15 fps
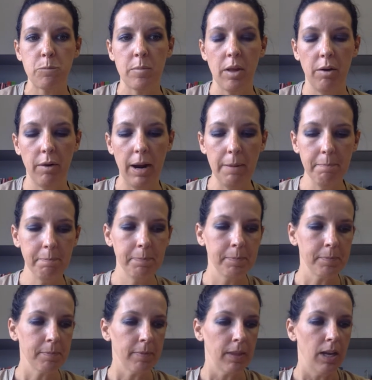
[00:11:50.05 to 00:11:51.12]
all right.
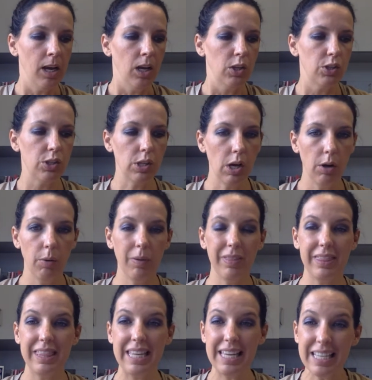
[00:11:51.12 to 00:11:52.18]
So
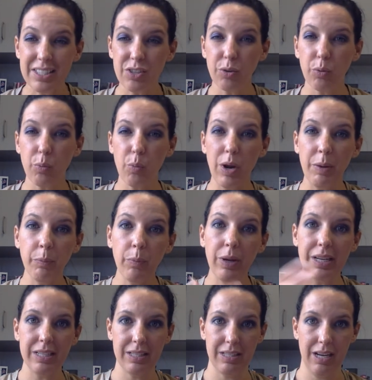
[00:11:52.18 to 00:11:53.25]
these are when we
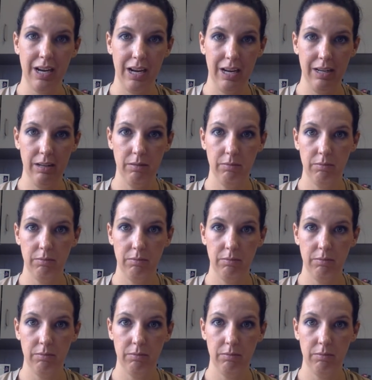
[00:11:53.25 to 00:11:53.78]
decide.